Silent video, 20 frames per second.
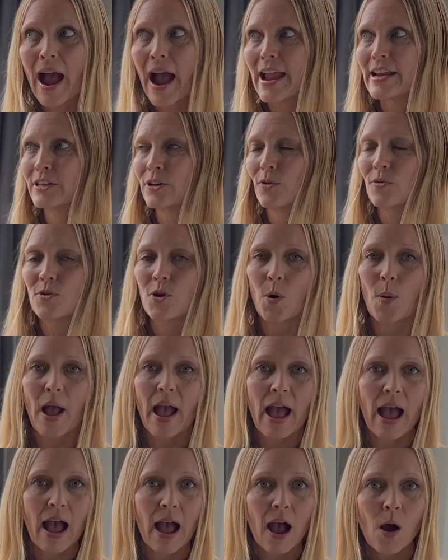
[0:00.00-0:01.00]
I don't know
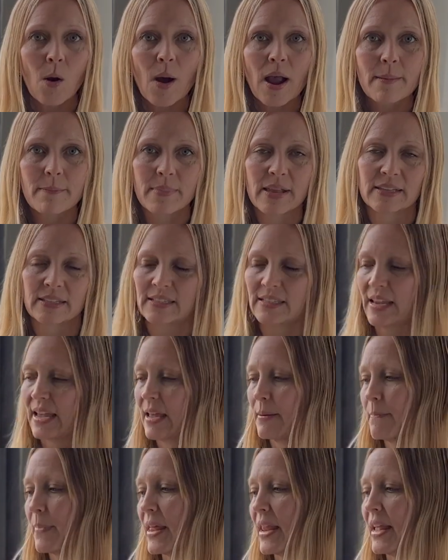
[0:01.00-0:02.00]
how I missed
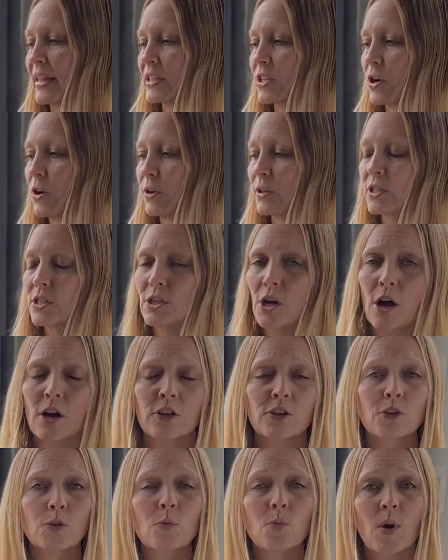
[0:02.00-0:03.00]
it, but it's called
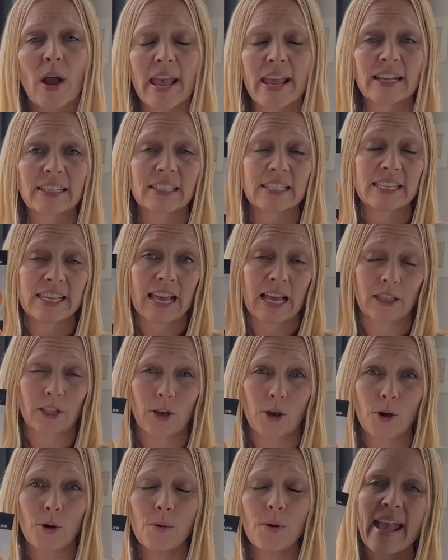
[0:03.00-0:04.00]
Dr. White's
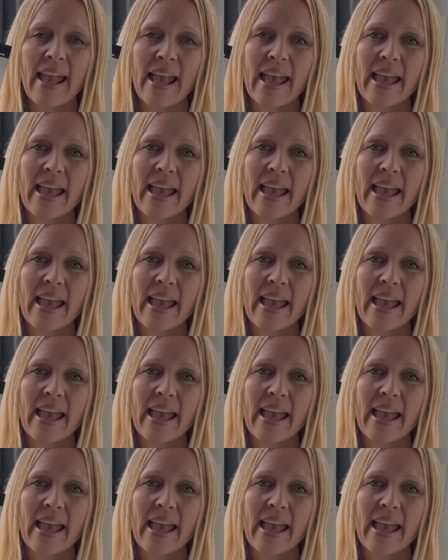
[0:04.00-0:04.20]
Yellow.